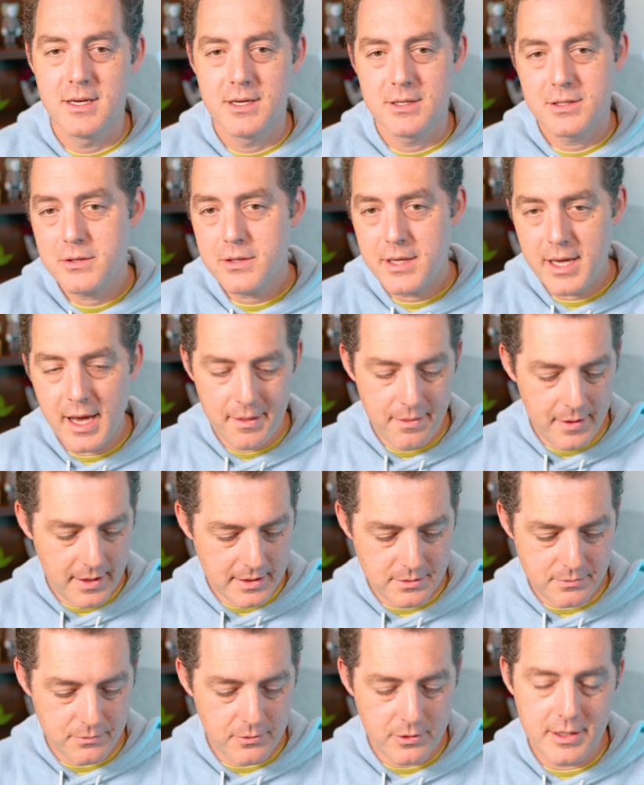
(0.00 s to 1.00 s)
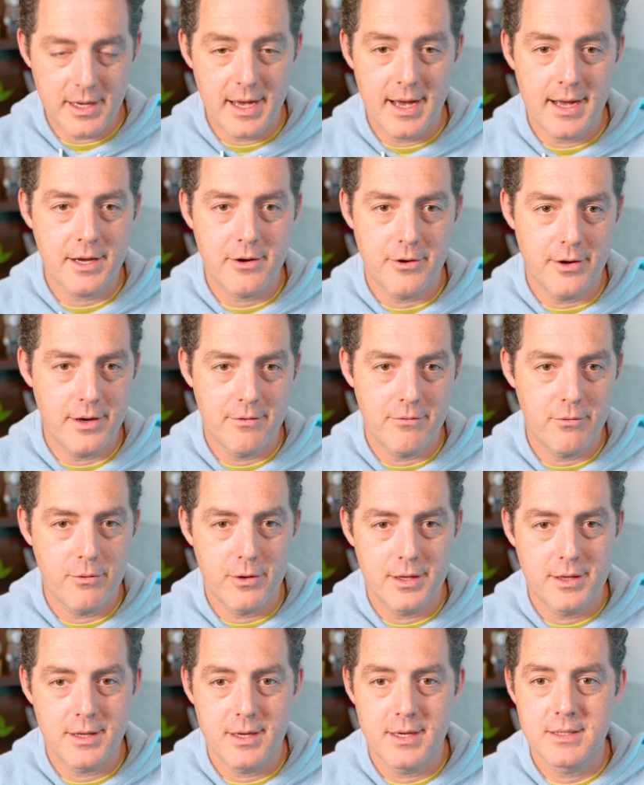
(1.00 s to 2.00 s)
So yeah, that's really accurate of
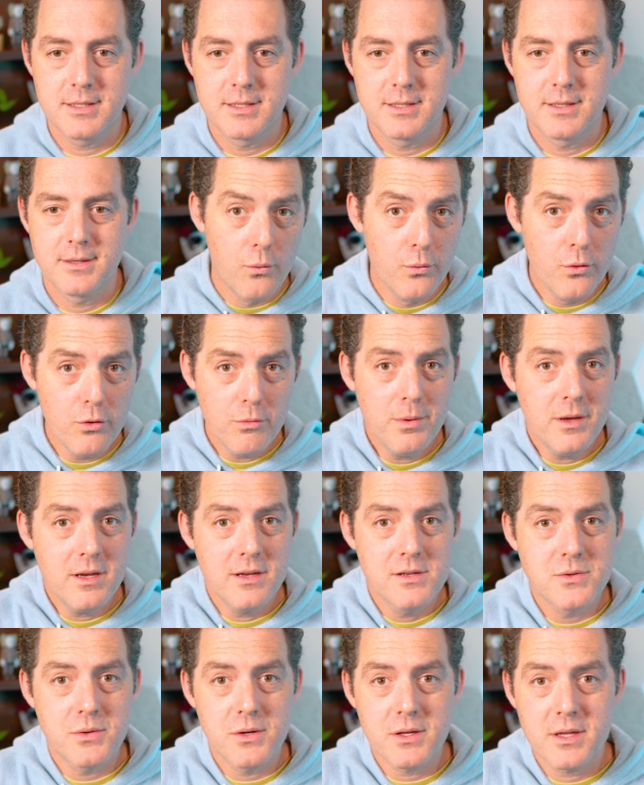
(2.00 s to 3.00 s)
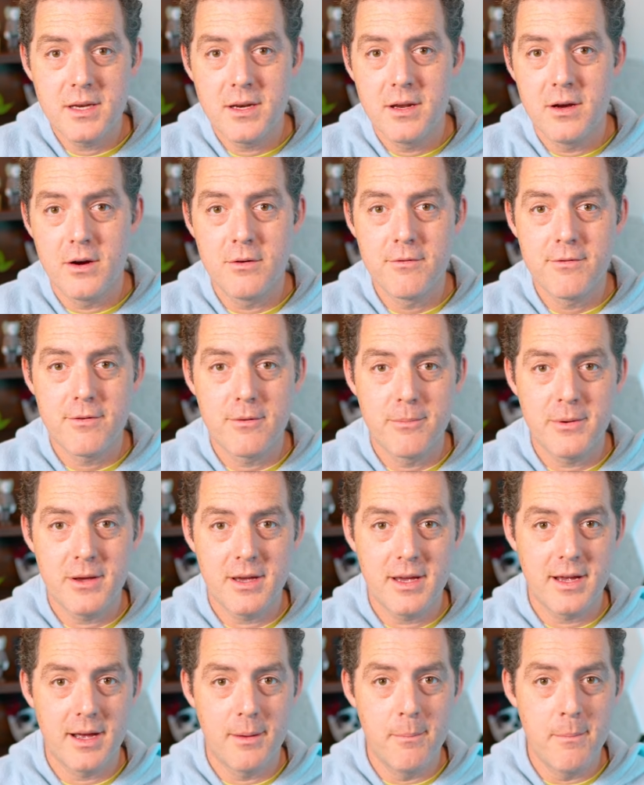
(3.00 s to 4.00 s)
what it does. Ruby is really known for
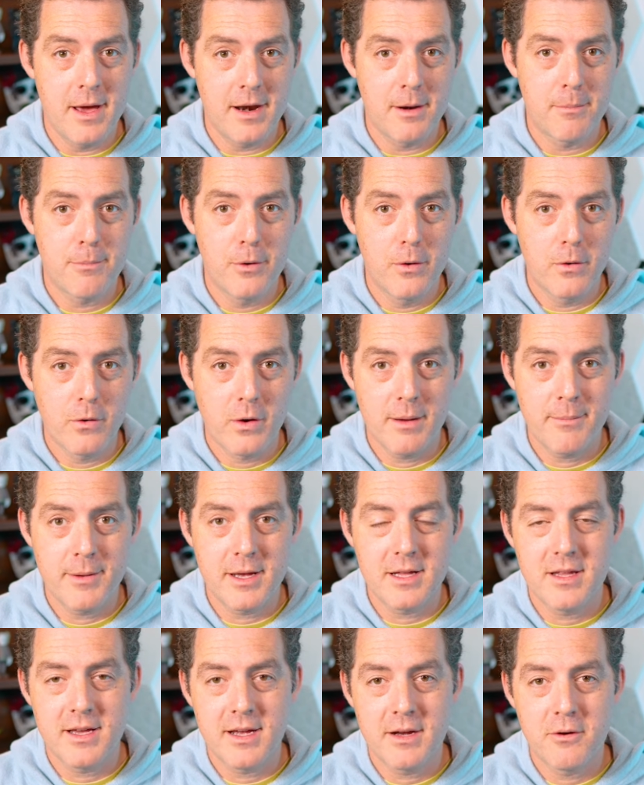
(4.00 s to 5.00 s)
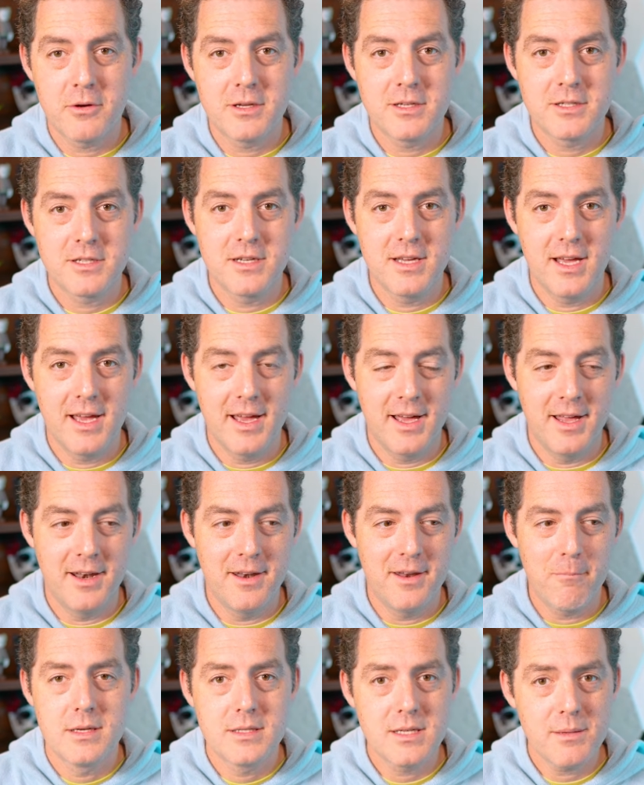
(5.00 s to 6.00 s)
being a metaprogramming language,
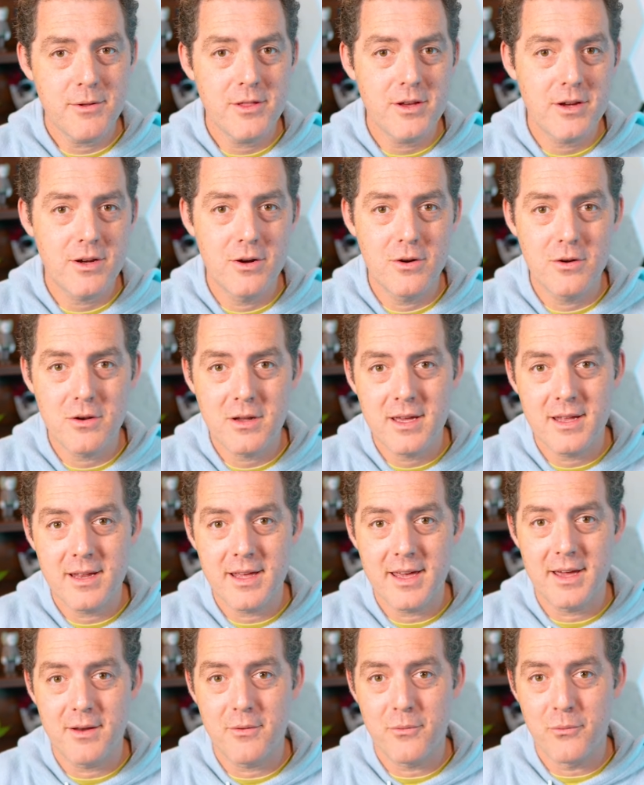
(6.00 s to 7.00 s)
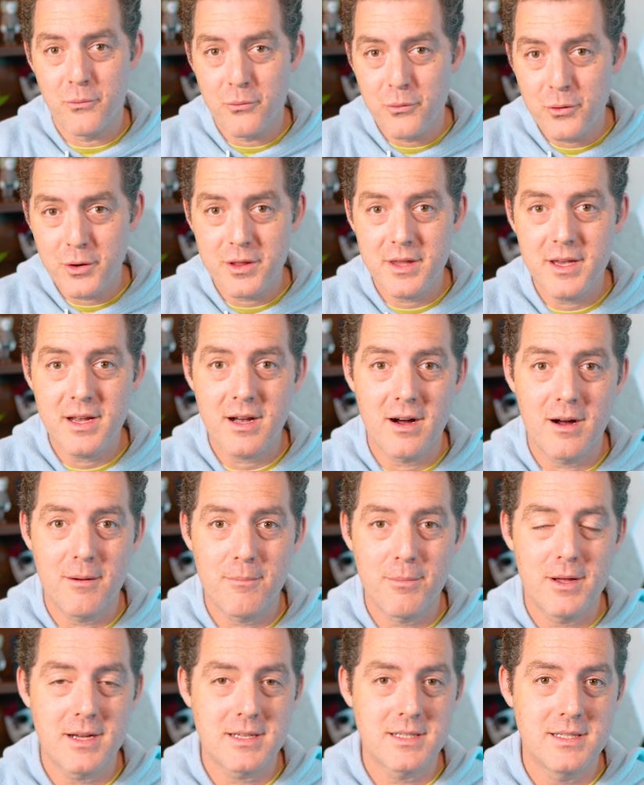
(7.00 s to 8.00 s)
and some of the code can get really
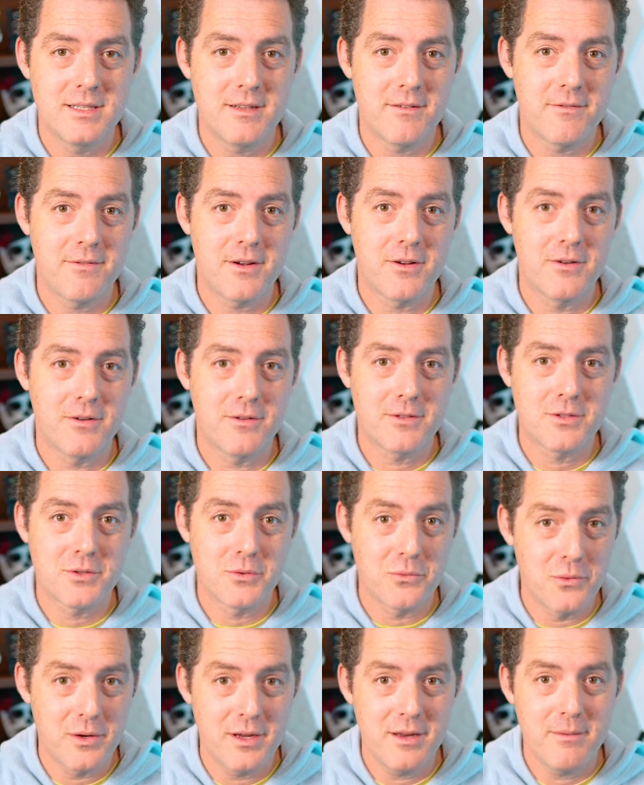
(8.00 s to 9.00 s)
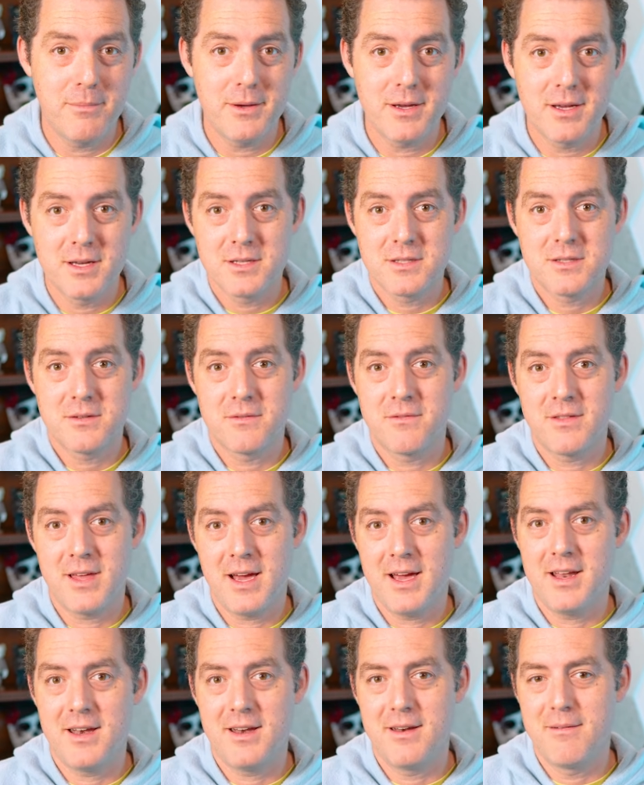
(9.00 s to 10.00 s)
complex and difficult to read because of
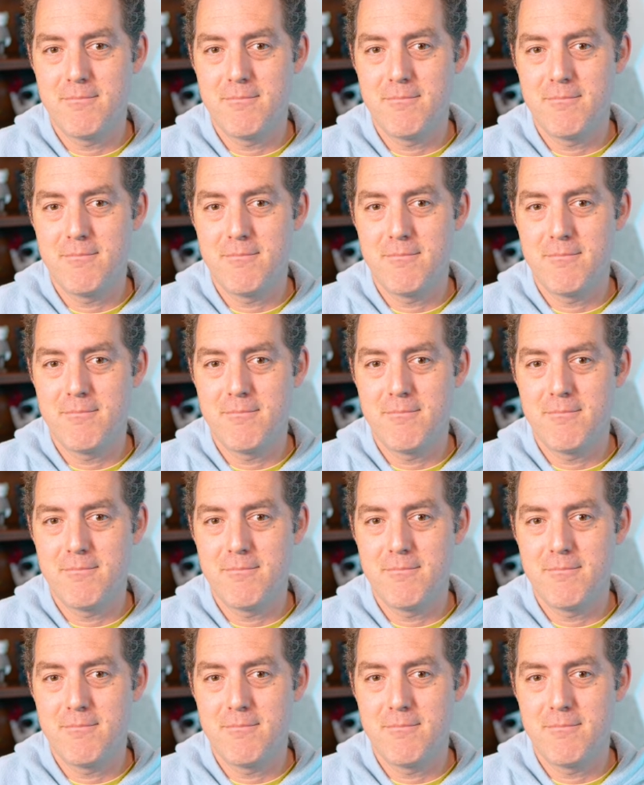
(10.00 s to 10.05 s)
that